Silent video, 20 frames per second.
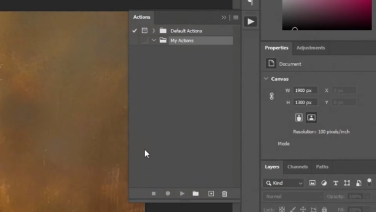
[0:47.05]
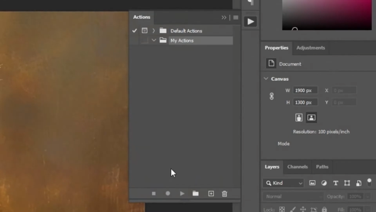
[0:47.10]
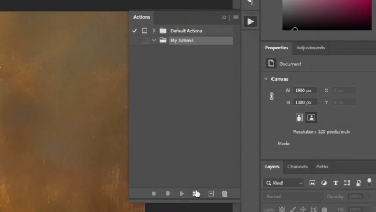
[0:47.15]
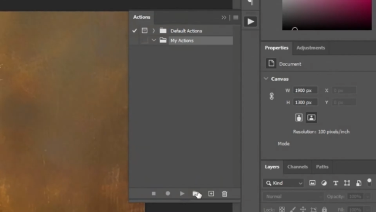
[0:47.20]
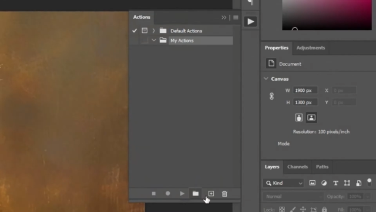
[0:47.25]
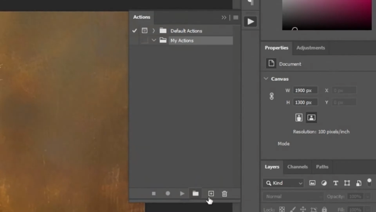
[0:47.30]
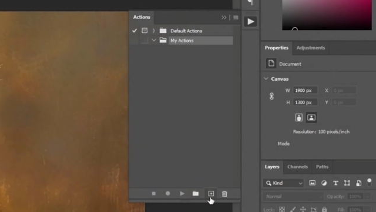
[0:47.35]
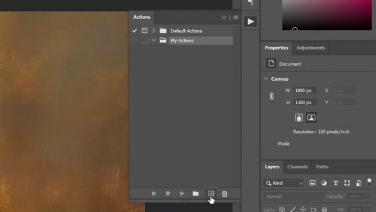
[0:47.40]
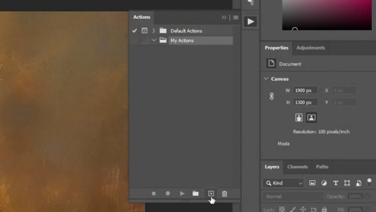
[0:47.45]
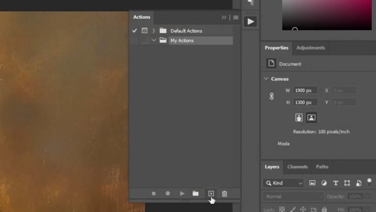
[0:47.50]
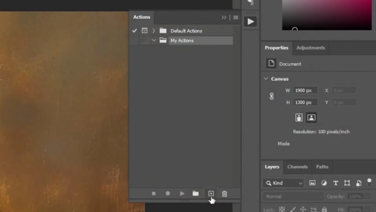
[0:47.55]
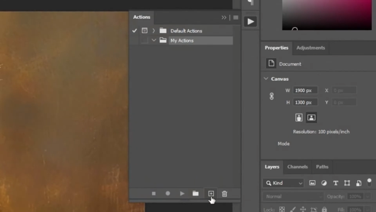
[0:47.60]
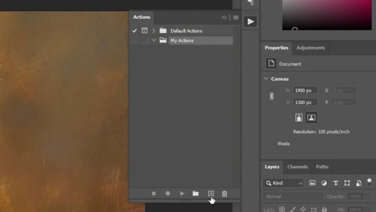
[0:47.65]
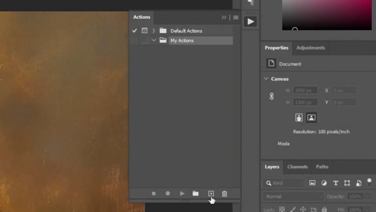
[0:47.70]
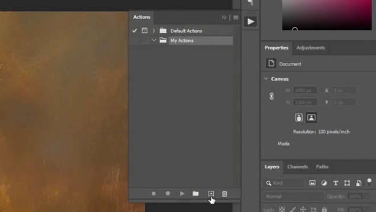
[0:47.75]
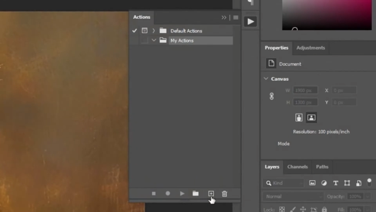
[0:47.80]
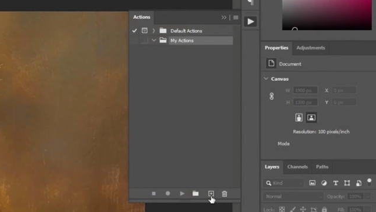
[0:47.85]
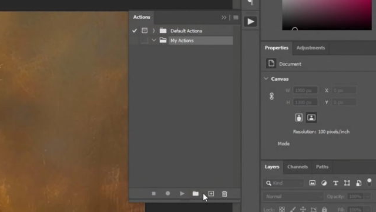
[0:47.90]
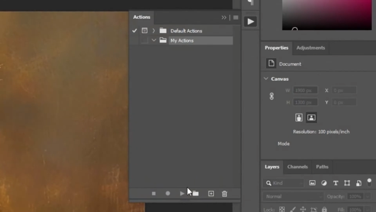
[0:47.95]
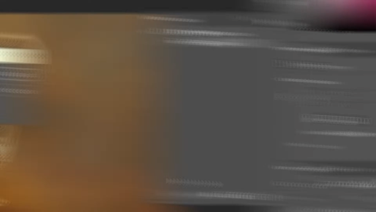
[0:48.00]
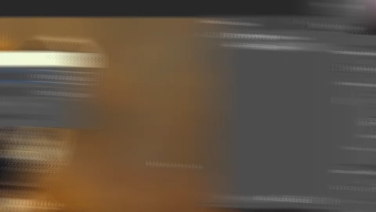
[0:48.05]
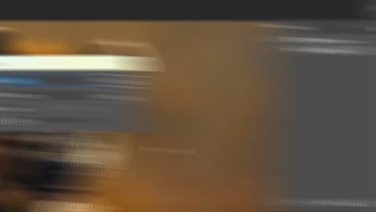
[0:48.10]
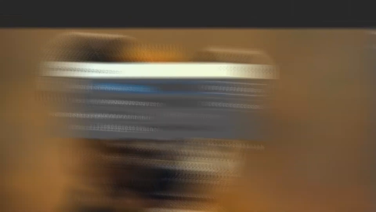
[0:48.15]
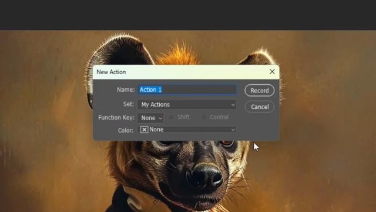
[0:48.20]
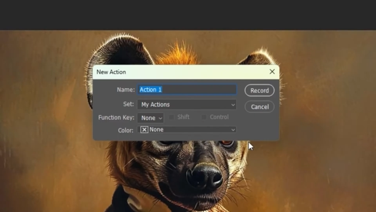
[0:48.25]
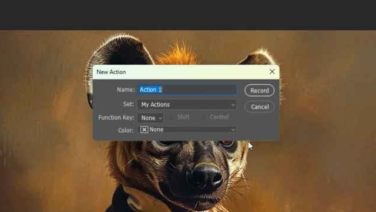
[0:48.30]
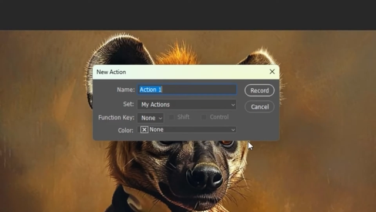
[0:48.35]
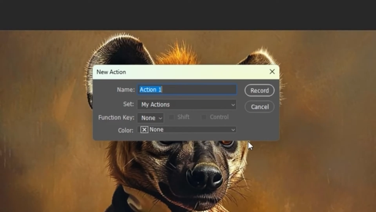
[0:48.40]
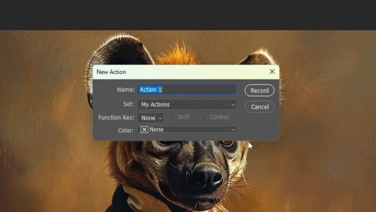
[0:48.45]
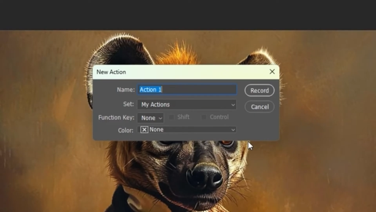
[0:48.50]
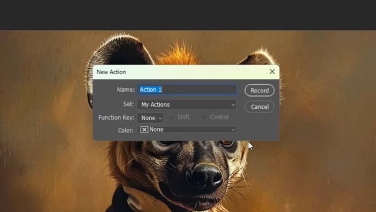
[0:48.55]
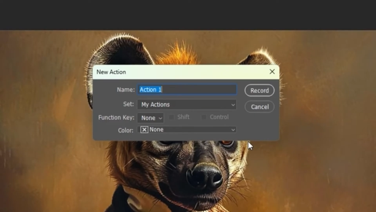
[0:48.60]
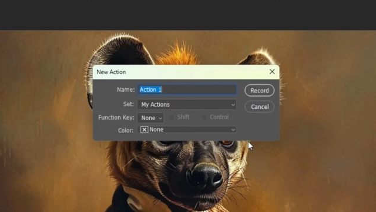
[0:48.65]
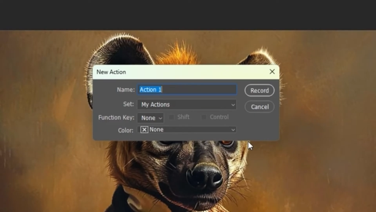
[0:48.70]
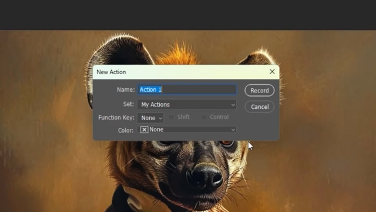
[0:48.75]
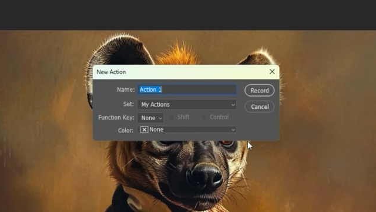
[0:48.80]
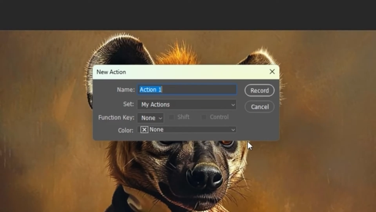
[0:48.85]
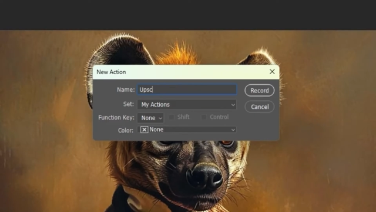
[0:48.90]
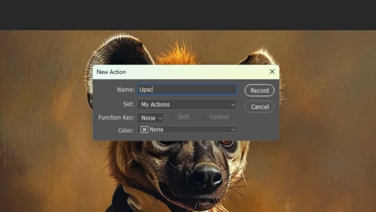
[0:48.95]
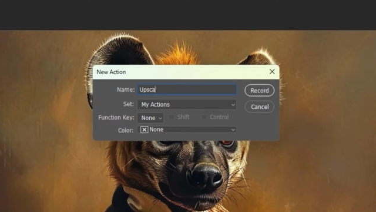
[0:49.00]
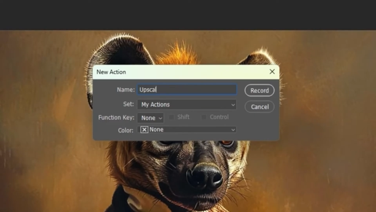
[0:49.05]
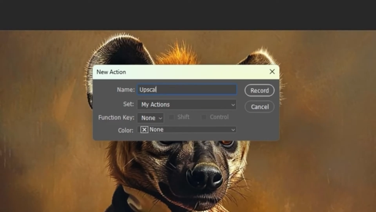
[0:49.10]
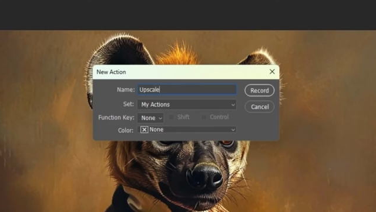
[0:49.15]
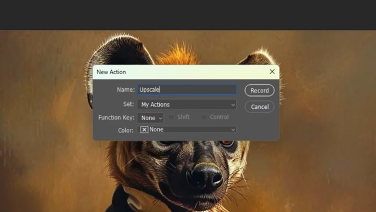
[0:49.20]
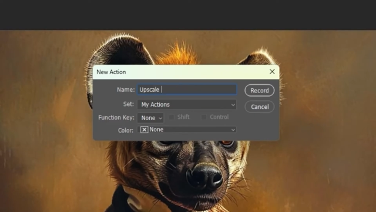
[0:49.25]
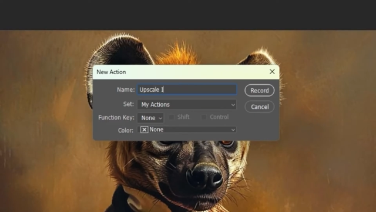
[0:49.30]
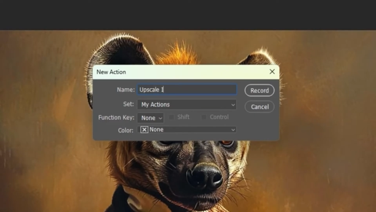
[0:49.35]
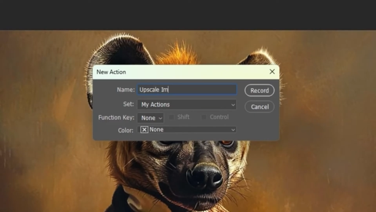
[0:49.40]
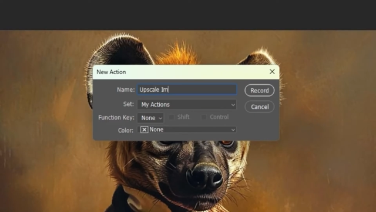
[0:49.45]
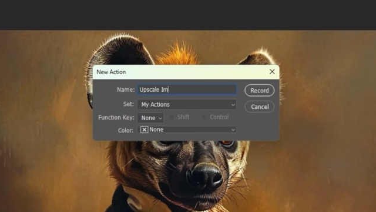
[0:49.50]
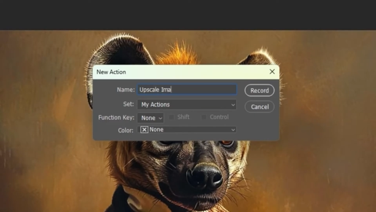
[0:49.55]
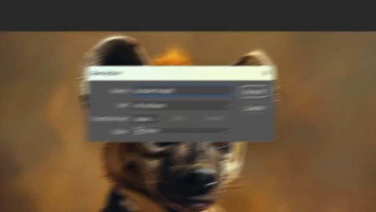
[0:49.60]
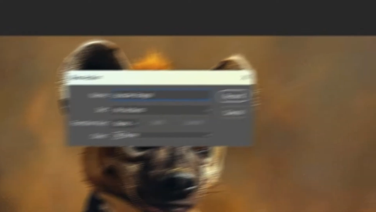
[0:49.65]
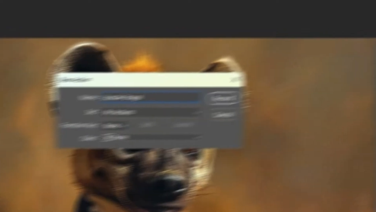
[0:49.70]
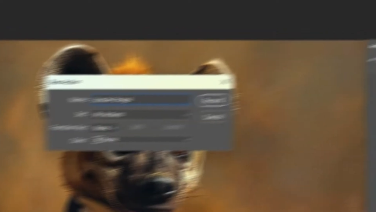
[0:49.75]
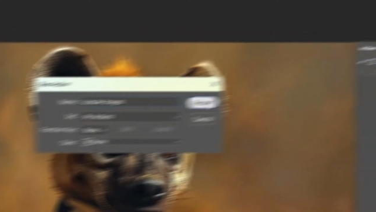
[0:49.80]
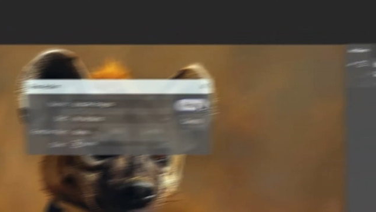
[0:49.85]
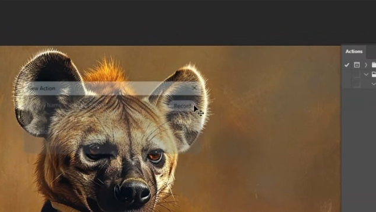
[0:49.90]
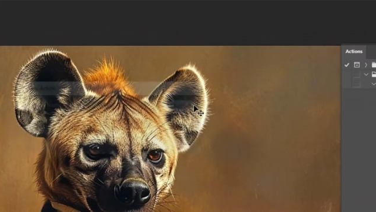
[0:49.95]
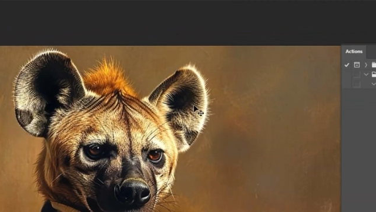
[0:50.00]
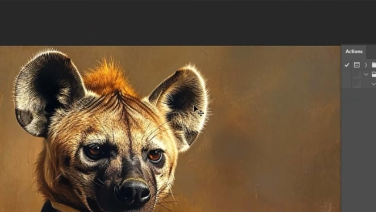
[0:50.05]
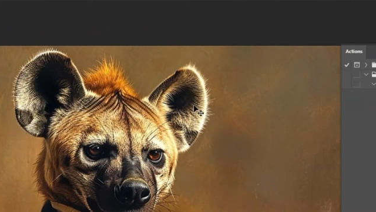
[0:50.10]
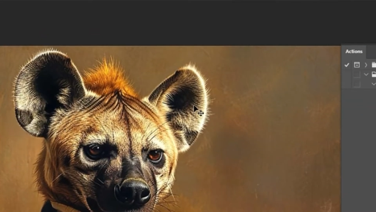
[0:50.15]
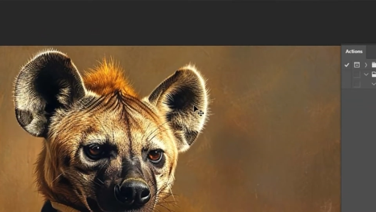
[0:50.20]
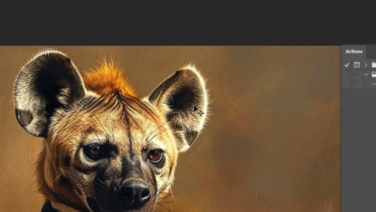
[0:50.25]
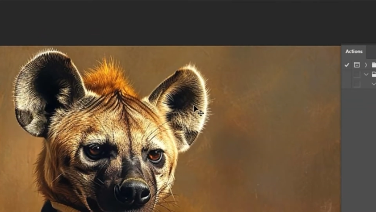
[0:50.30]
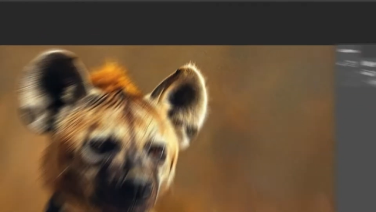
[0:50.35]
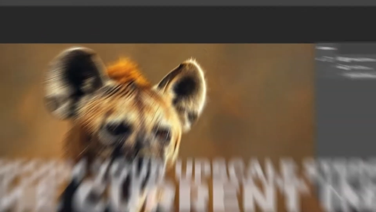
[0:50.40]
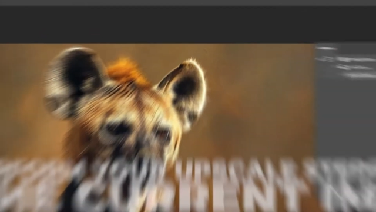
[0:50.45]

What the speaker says: No face is visible, so there are no lips to read.